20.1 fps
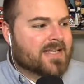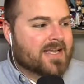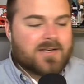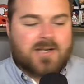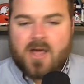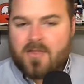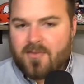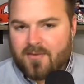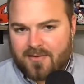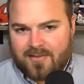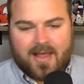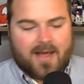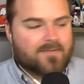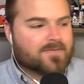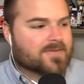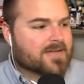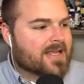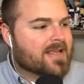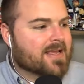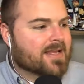another
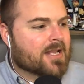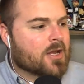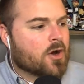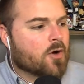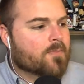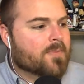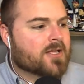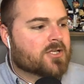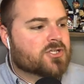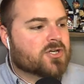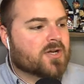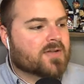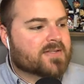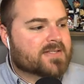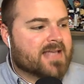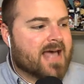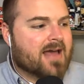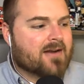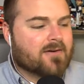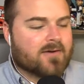lefty, and he'll pitch on
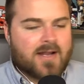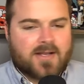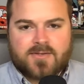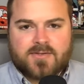Saturday.